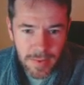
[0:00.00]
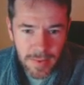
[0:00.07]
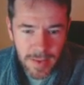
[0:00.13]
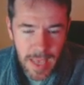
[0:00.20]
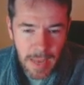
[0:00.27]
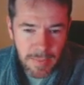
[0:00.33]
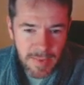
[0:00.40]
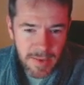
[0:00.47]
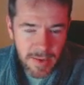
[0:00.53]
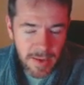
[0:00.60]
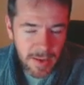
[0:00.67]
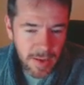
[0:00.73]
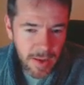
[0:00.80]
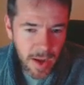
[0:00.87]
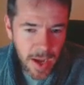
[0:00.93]
Games that
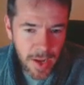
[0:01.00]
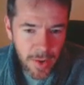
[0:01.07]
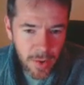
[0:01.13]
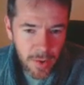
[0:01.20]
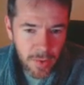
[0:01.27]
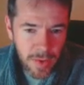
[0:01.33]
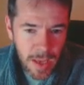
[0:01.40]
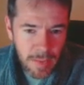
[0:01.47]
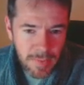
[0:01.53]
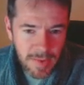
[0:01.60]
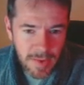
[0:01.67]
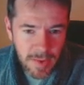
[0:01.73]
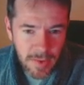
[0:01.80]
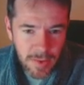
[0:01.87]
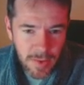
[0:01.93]
I know, games that you